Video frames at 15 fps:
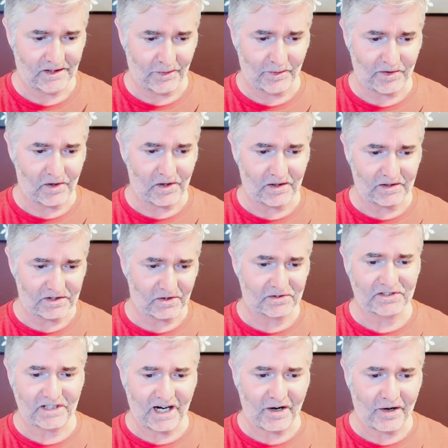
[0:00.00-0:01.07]
Then we got
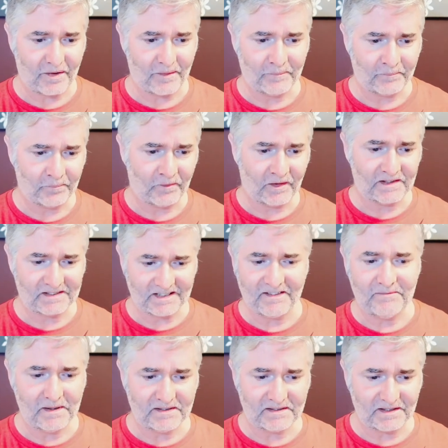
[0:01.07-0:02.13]
John Jarratt,
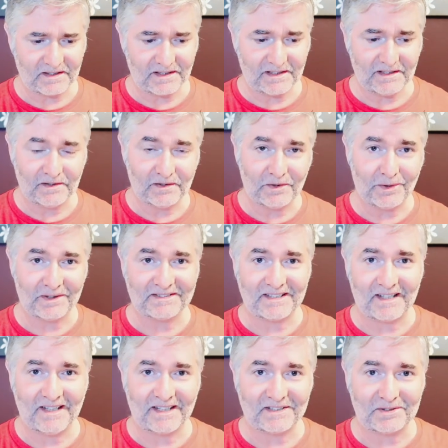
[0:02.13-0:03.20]
Steve Bisley, who I
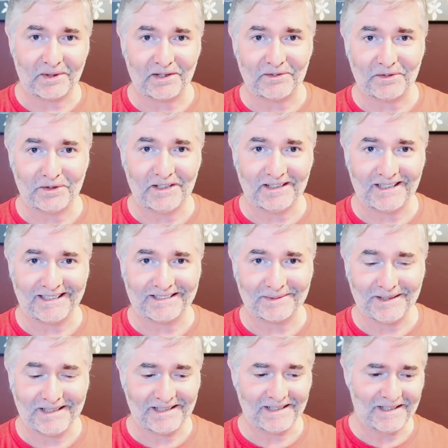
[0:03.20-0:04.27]
sat next to at the footy last
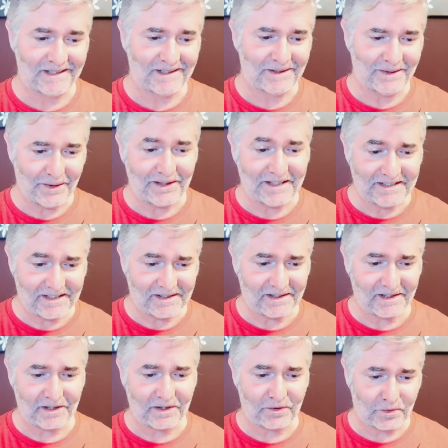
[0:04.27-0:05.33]
week, Ernie
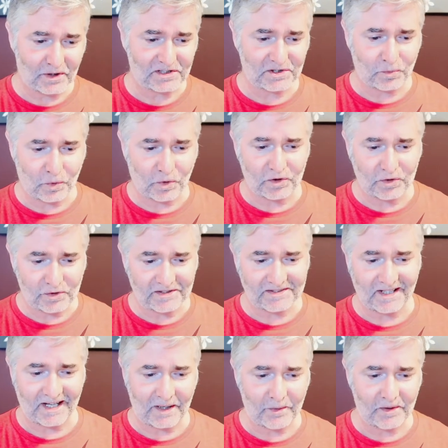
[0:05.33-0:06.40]
Dingo, Roger Ward,
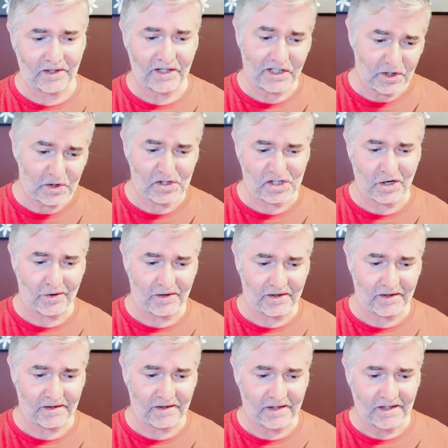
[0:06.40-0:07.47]
Chris Haywood, Hugh
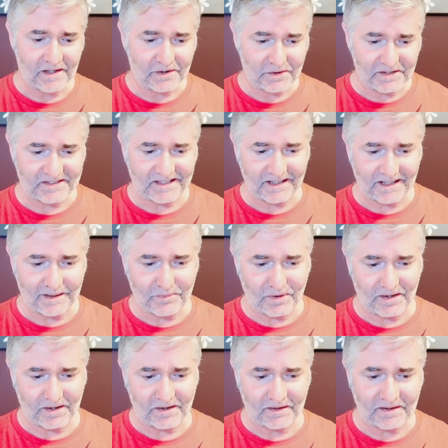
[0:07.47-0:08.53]
Sheridan, Christie-Lee
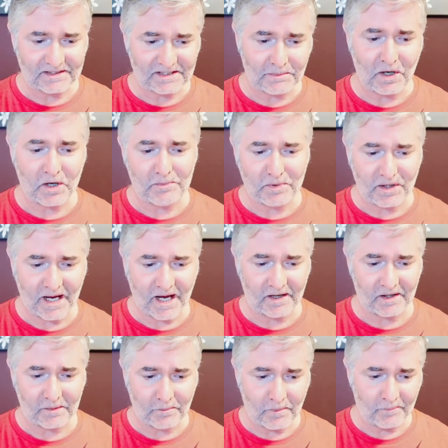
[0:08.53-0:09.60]
Britten, Simone
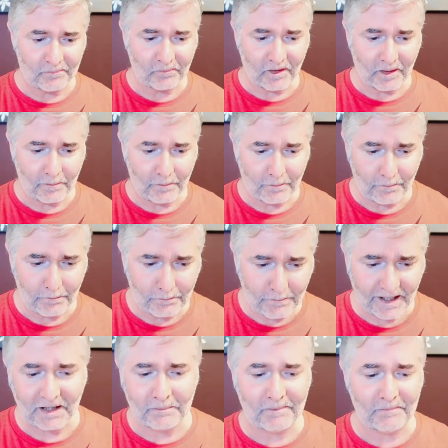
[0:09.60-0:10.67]
Buchanan,
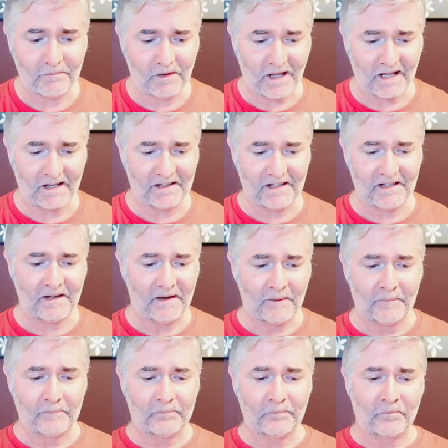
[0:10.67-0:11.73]
Madeleine Kennedy,
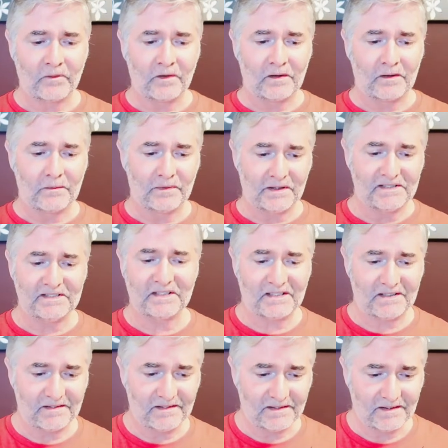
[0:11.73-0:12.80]
Melissa
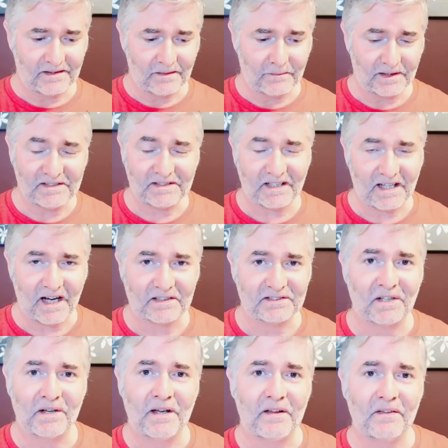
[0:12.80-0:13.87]
Melissa
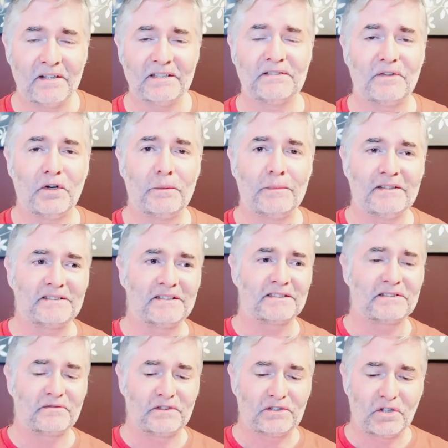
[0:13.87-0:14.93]
Tkautz. This film is
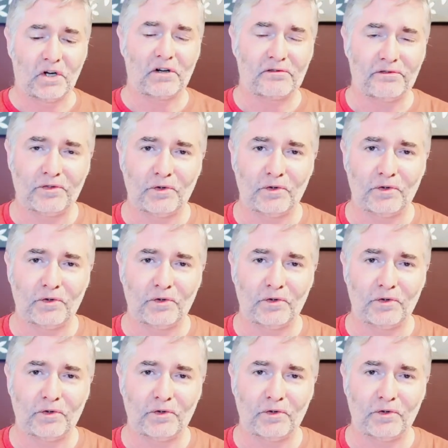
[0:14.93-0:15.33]
just chock